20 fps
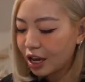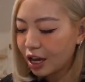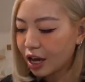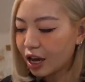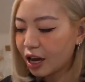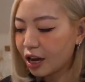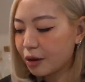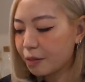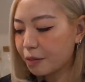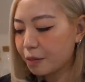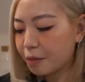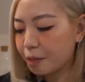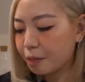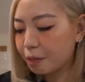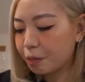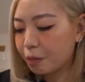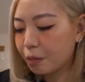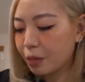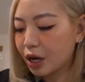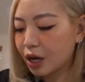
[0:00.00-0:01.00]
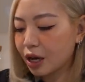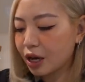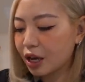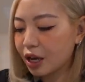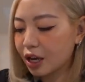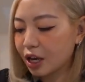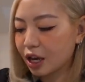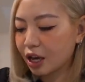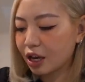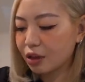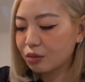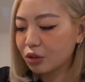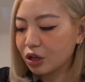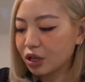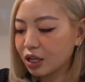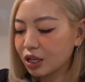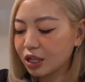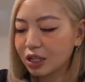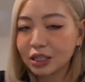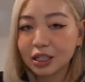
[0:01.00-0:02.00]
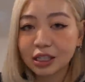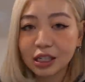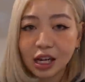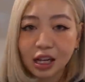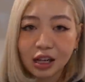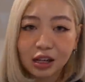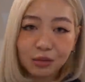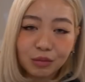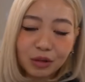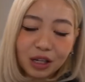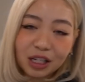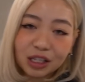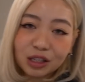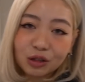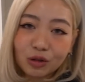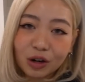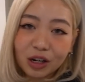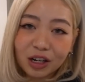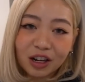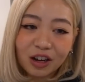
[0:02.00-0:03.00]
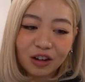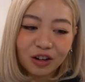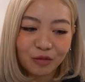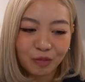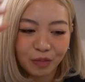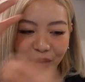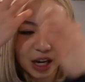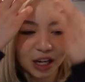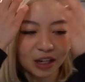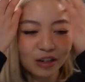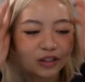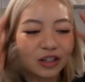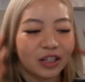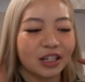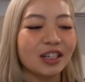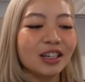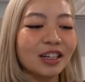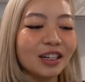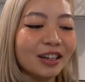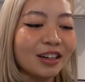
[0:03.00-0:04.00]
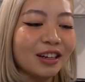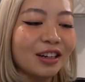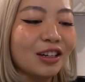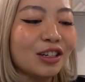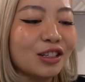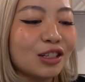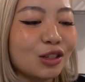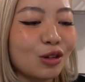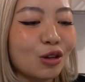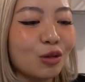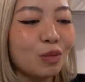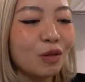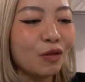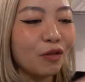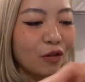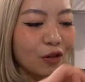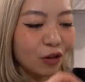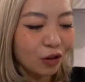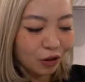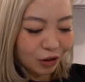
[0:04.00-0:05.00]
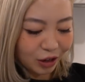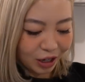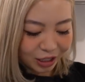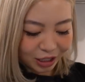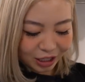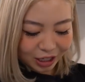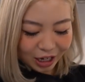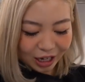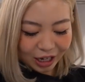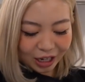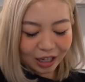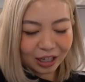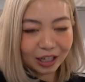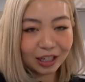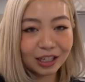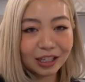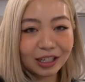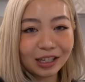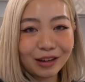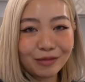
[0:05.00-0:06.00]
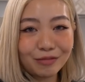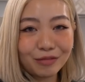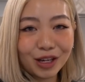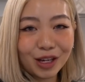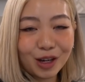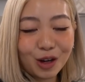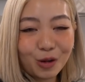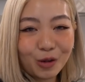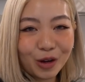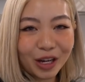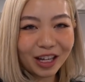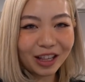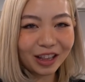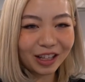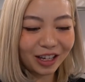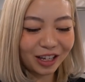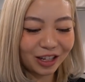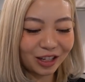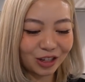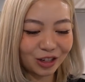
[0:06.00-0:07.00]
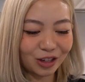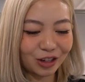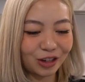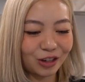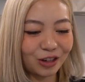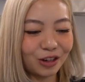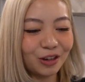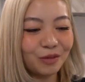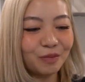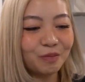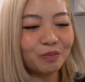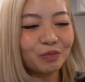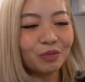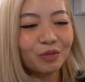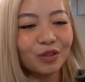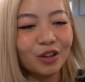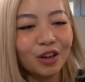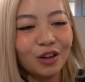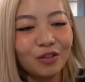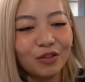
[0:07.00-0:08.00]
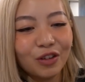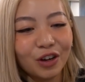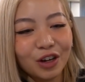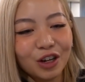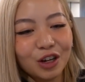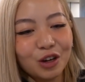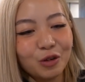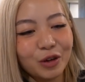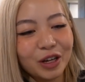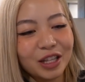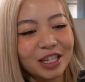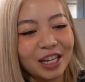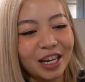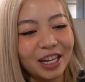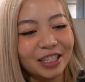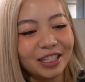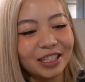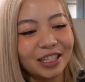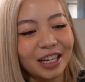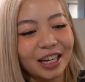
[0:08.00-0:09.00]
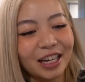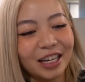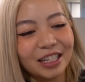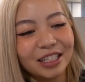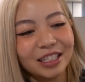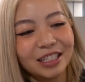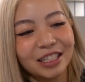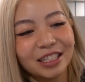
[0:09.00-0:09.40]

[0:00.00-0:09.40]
My camera is telling me it's running out of battery, so before it dies, let me quickly do a very quick taste test.